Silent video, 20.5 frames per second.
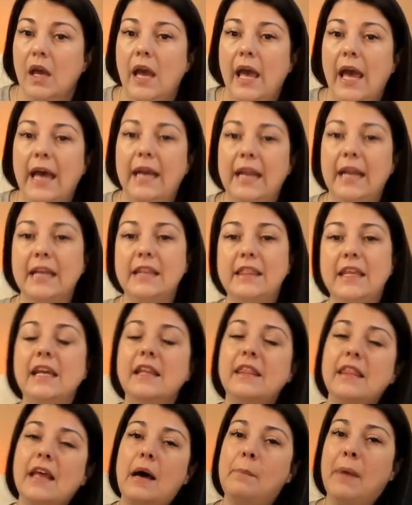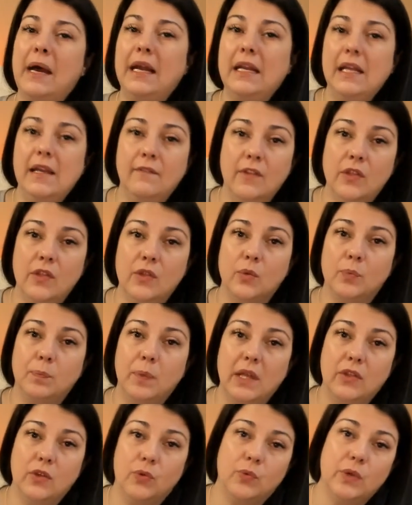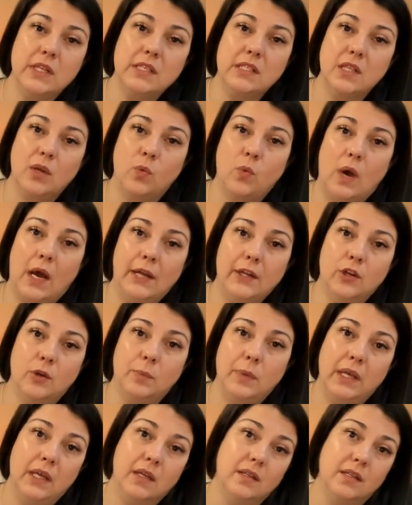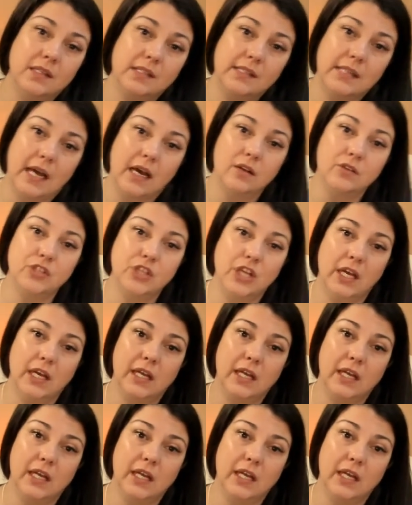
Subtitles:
And I think that might even be the reason why you're being nostalgic